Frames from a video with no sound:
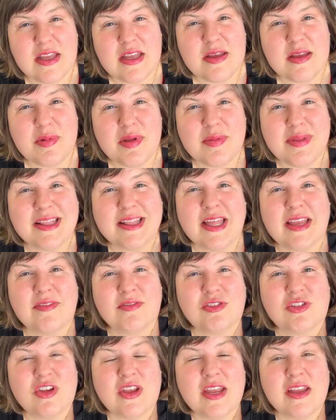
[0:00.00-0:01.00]
Maybe
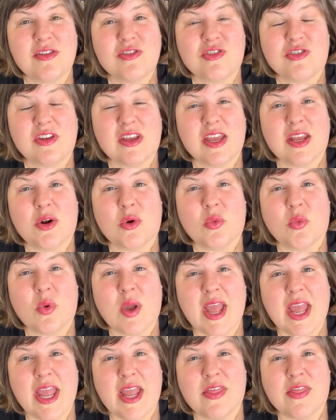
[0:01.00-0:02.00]
life changed in a
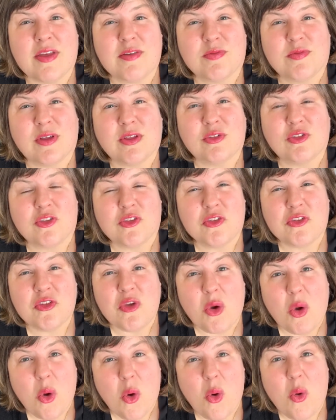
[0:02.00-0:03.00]
way that felt
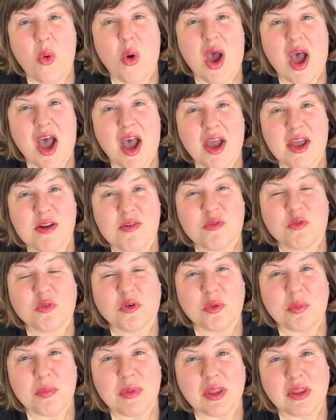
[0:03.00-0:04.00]
so
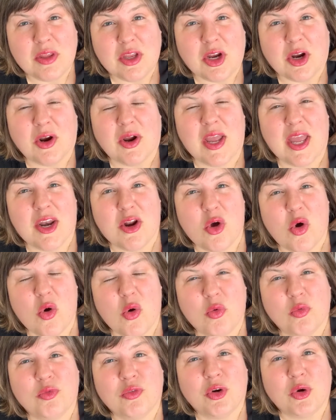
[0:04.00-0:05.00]
unfamiliar and
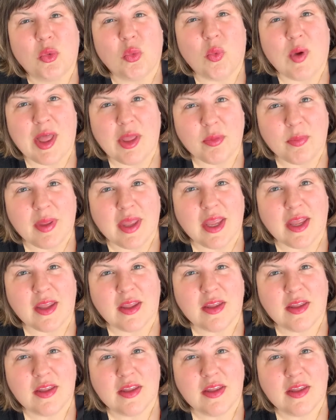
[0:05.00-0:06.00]
overwhelming.
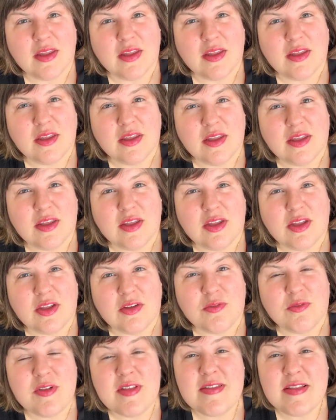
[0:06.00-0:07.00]

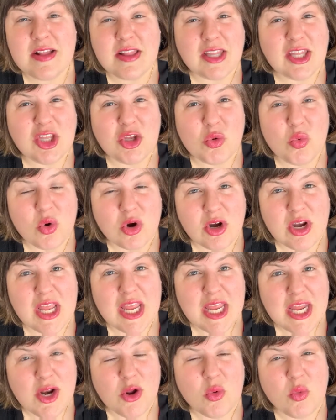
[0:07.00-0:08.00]
Physically, you weren't
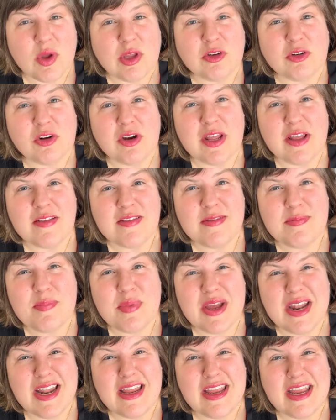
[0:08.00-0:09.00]
in a wilderness,
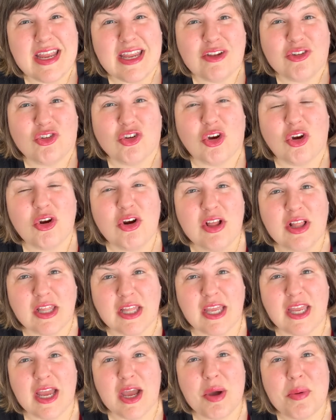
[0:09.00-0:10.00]
but
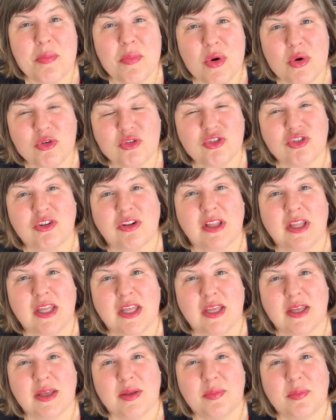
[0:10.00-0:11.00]
internally,
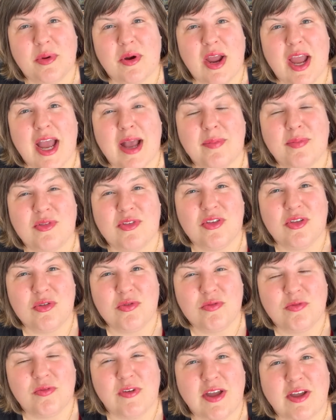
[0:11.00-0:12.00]
emotionally, perhaps you
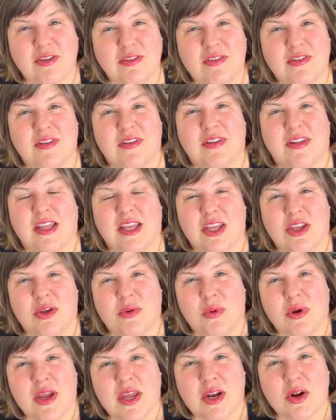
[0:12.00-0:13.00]
felt like you
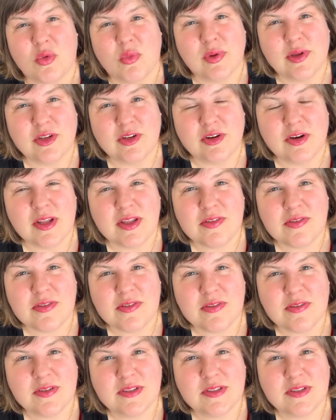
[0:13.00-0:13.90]
were in a wilderness.